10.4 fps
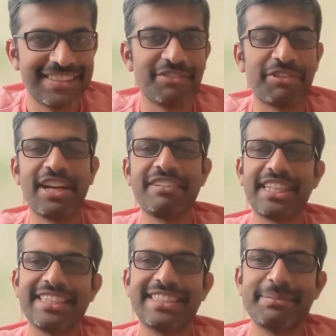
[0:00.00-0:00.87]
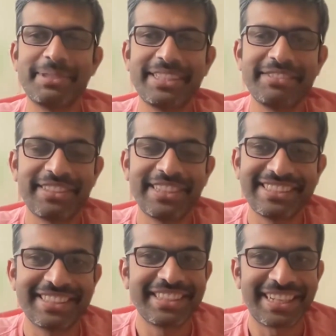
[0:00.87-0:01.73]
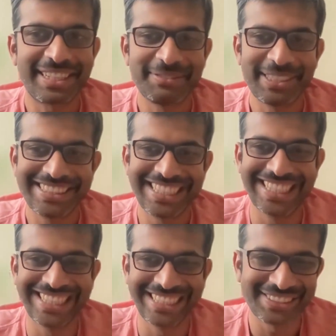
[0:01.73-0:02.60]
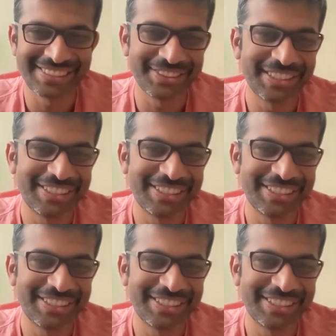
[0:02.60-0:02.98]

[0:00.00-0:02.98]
If you have ChatGPT, feed it the document. It'll do